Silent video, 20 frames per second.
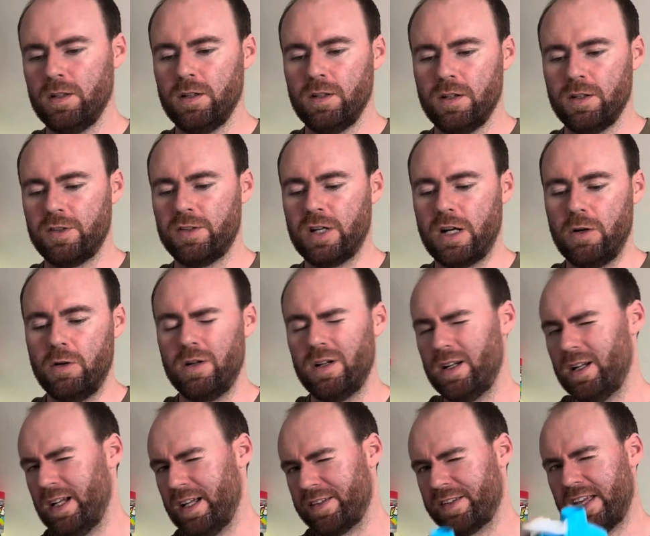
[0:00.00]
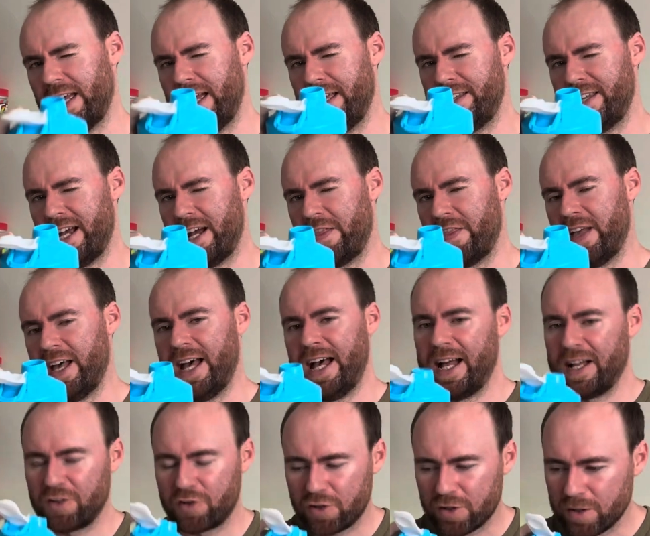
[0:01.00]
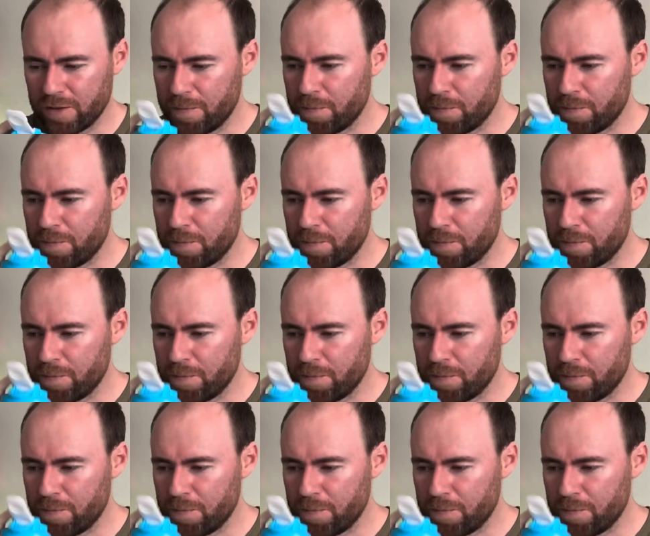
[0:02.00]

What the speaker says: So let's get it down the hatch.